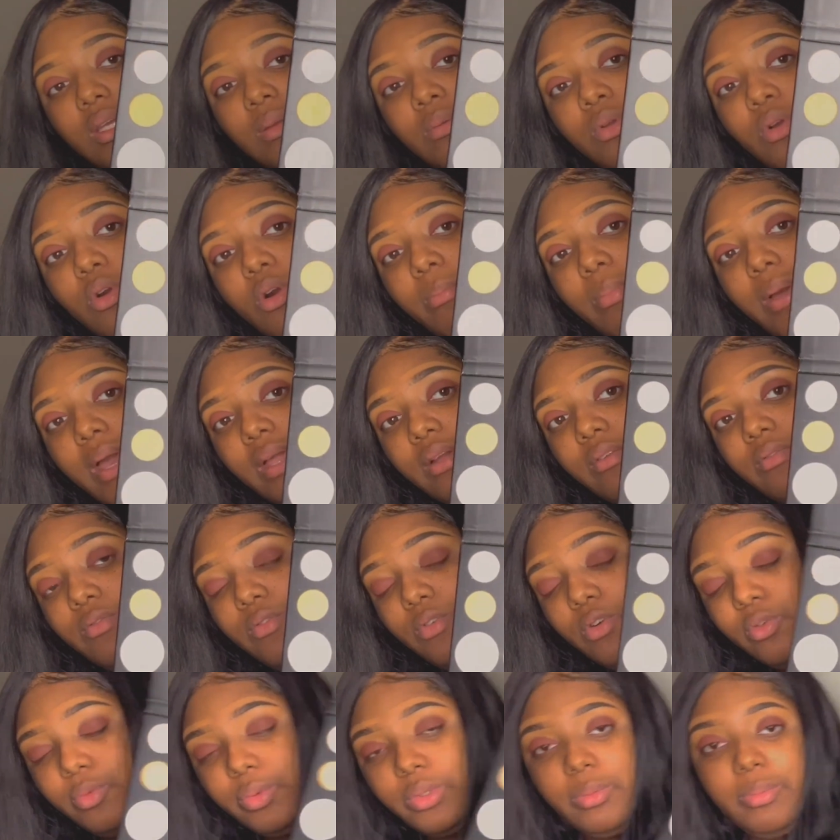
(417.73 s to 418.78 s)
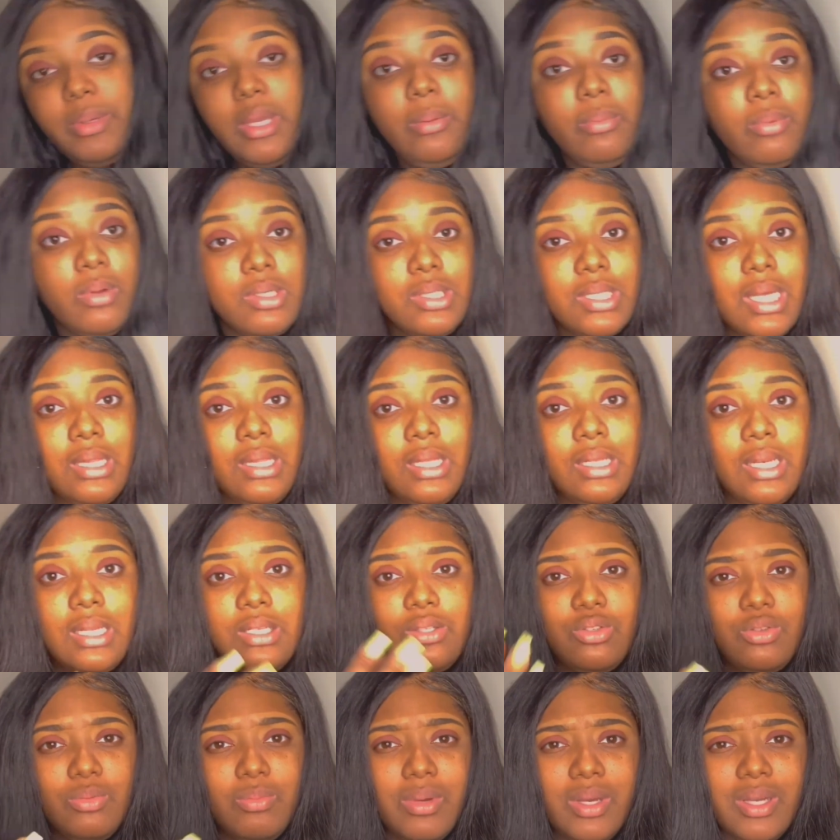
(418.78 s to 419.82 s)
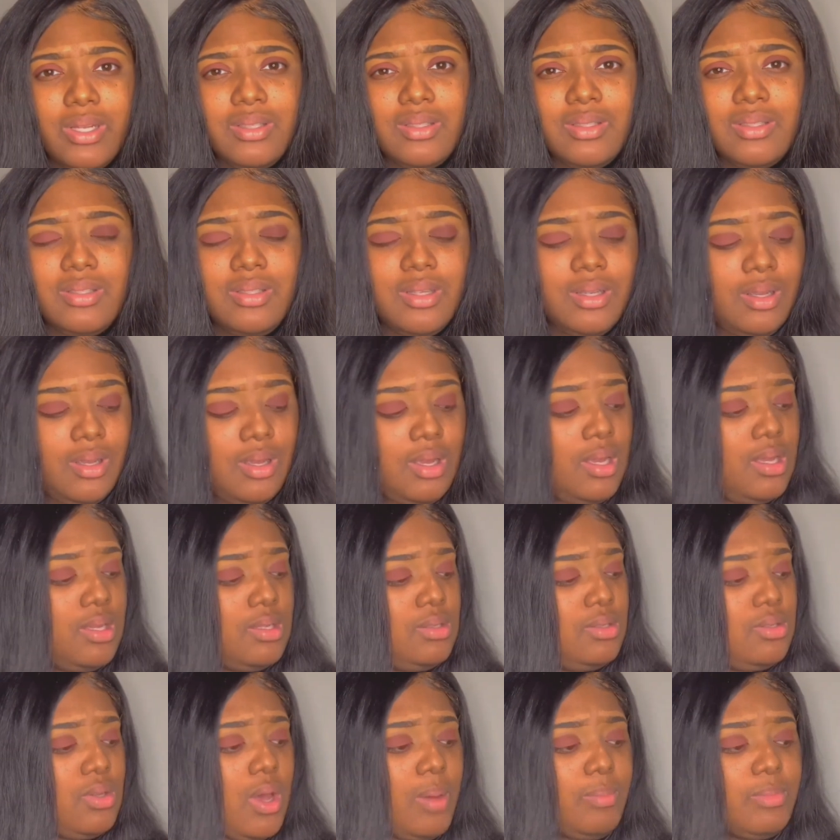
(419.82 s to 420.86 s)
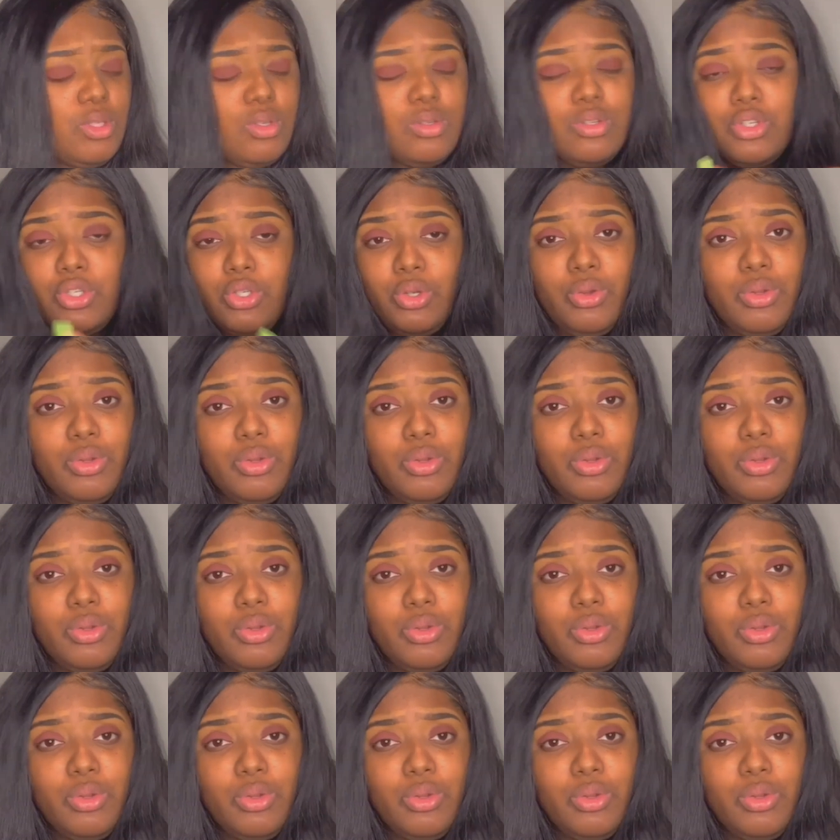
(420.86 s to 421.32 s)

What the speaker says: going back and forth with papers. I think that's too much. So I'm just going to show you